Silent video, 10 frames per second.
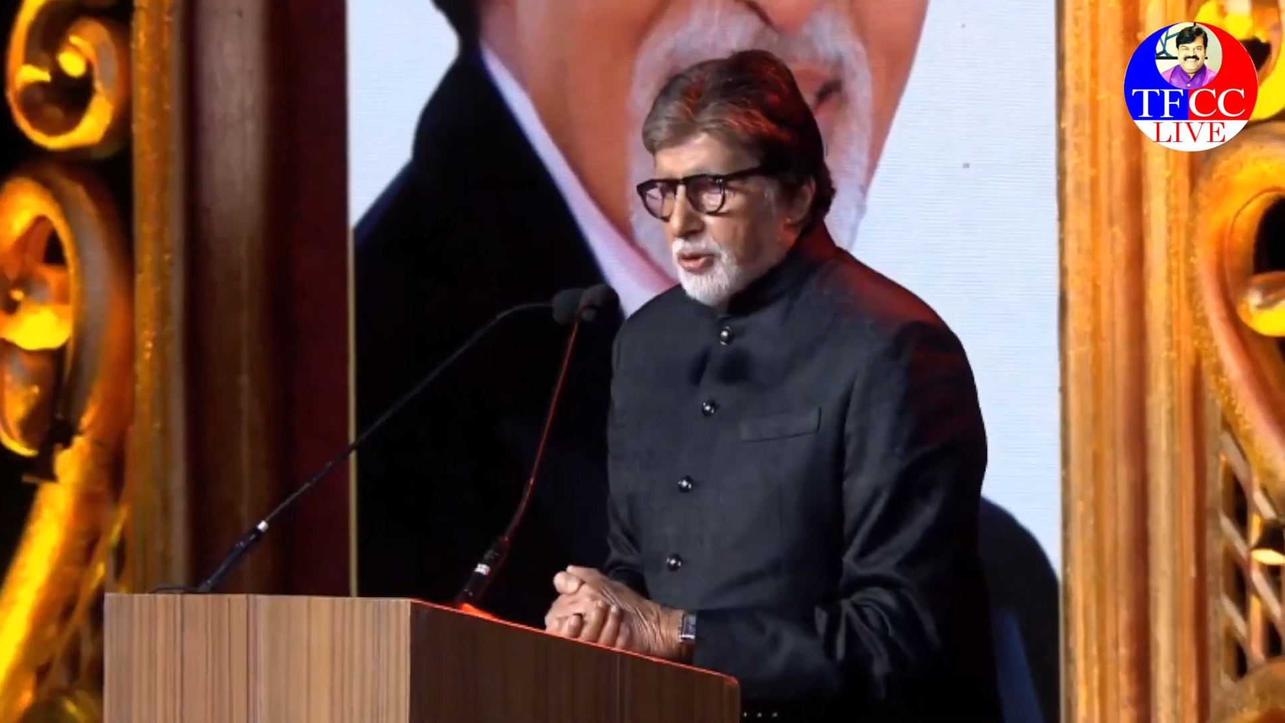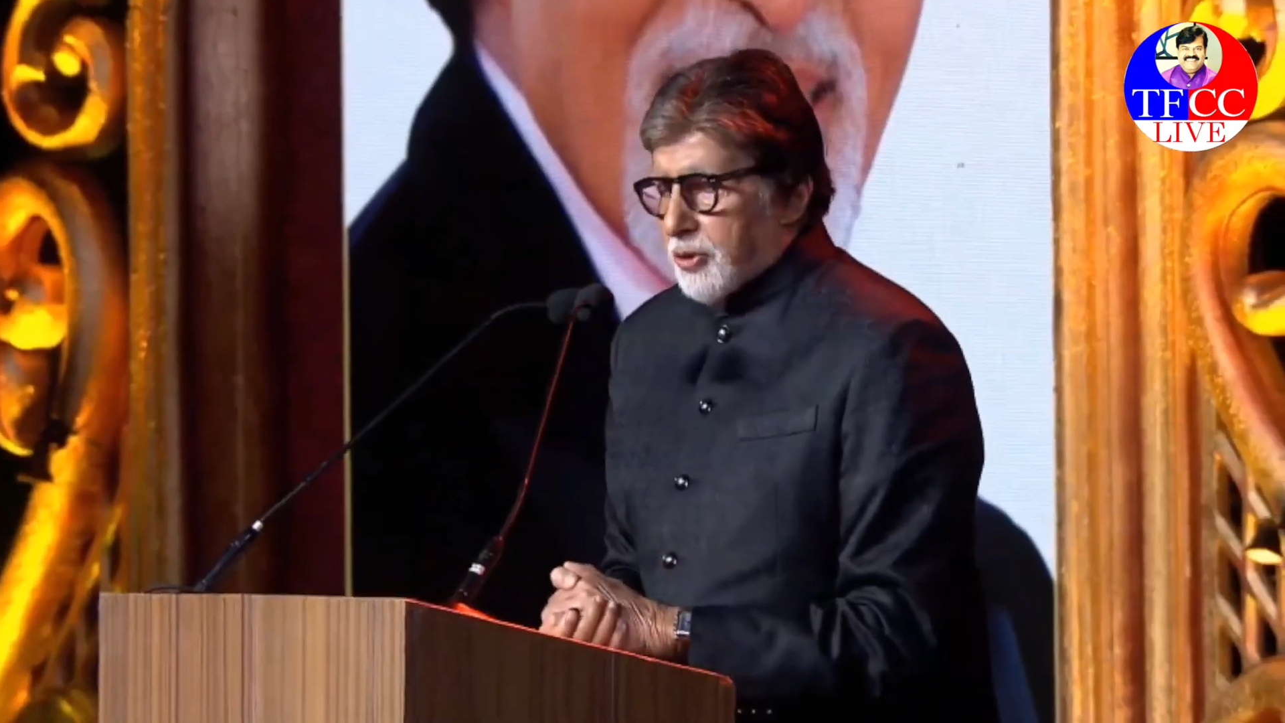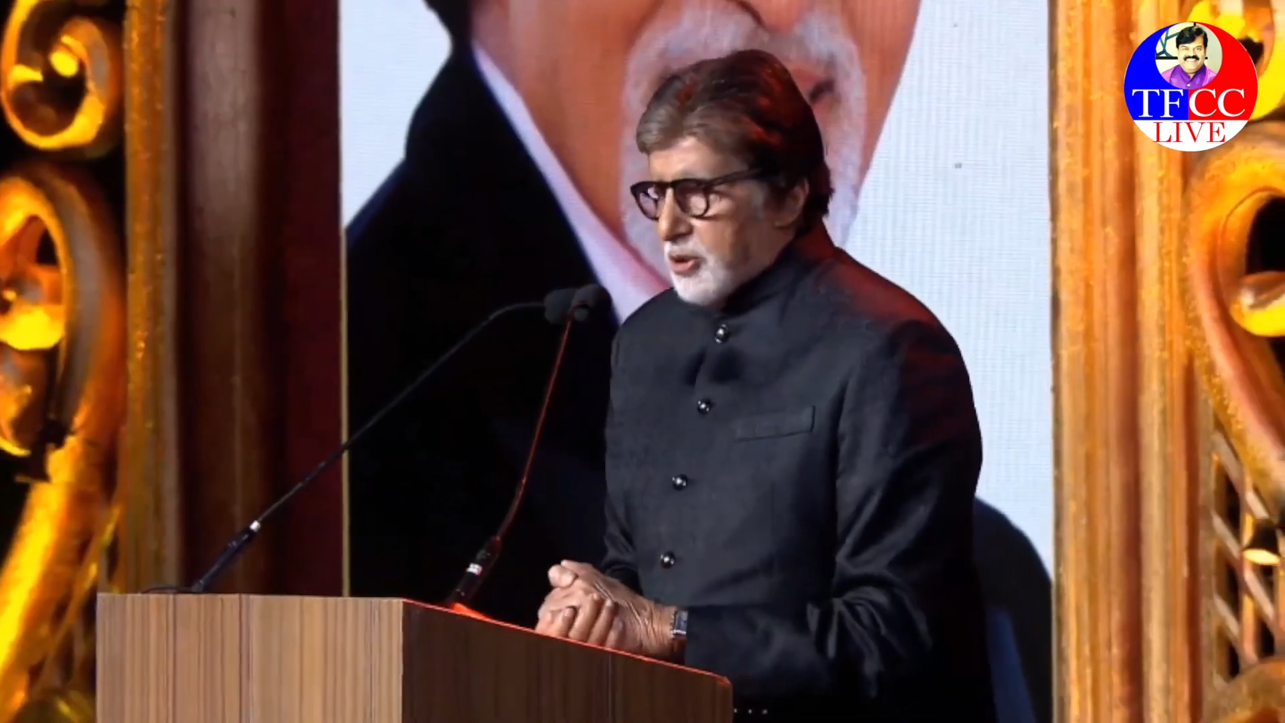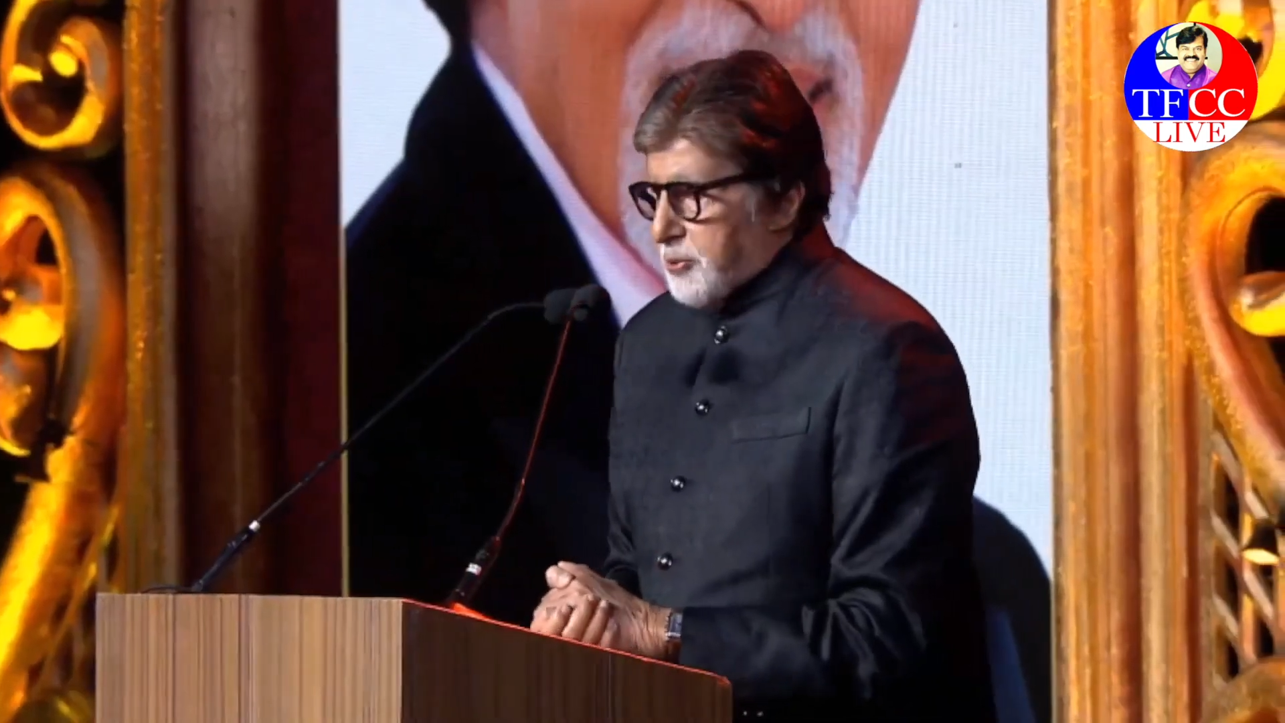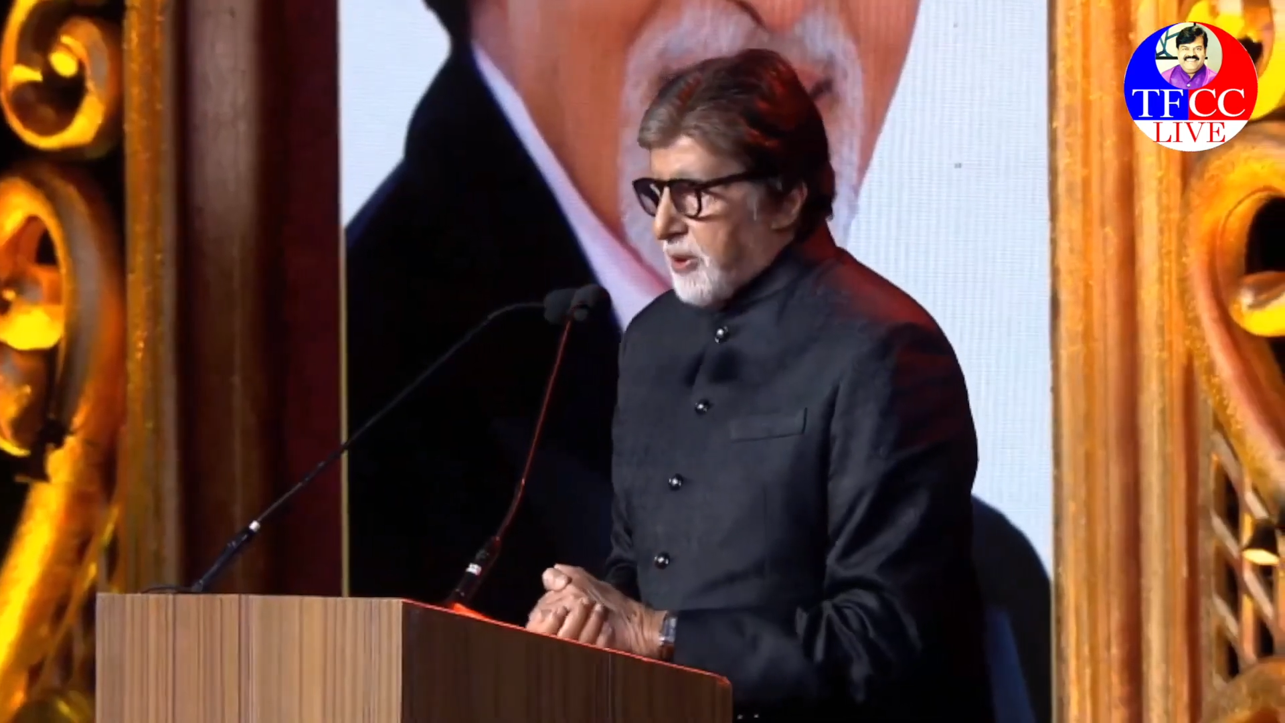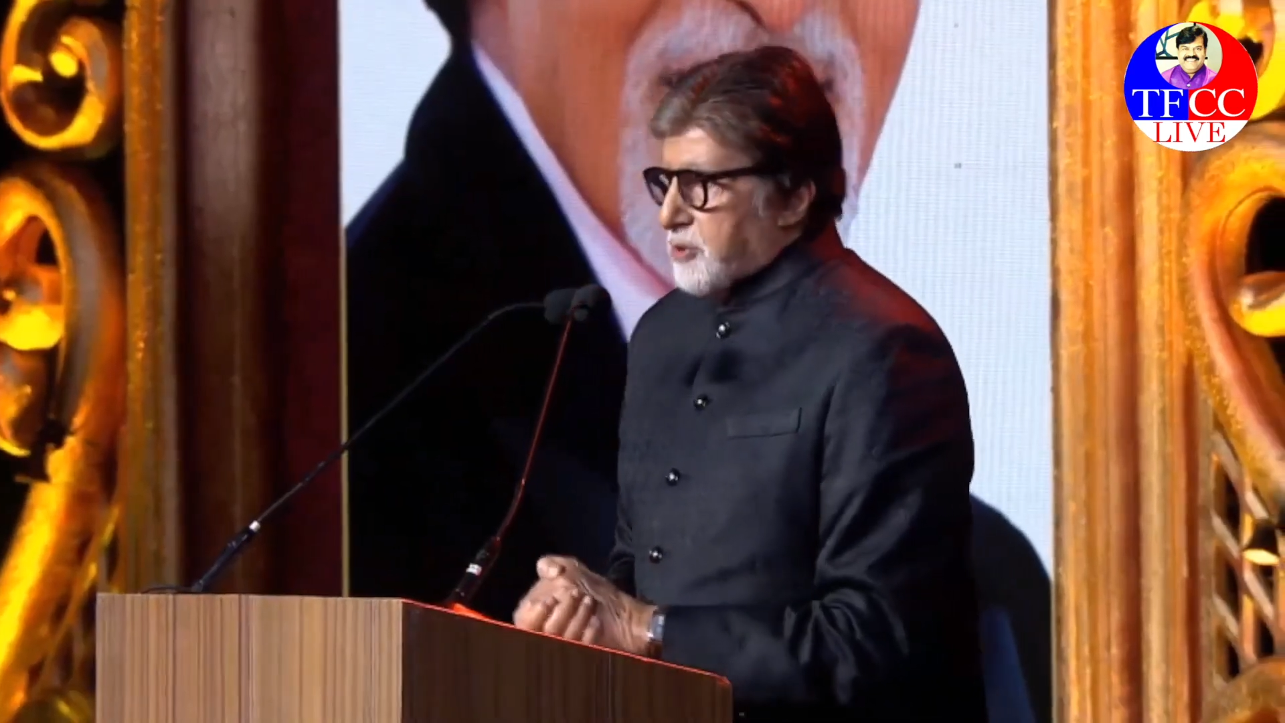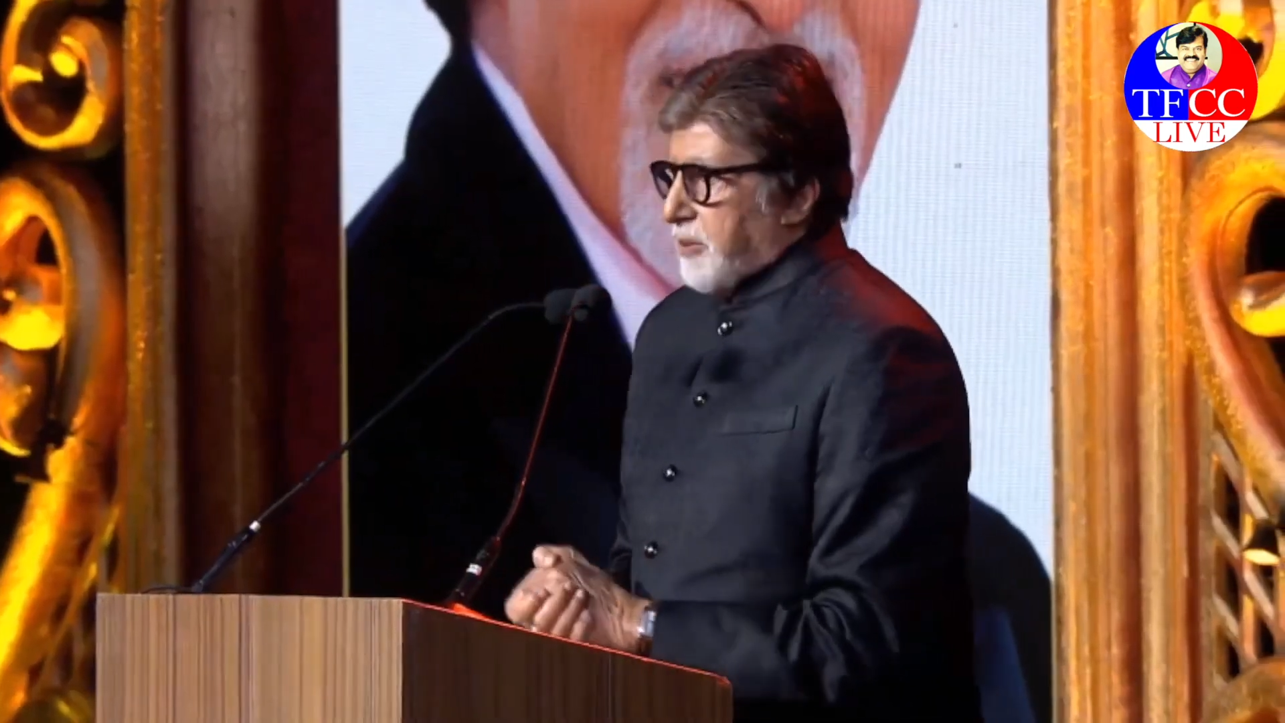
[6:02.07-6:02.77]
to express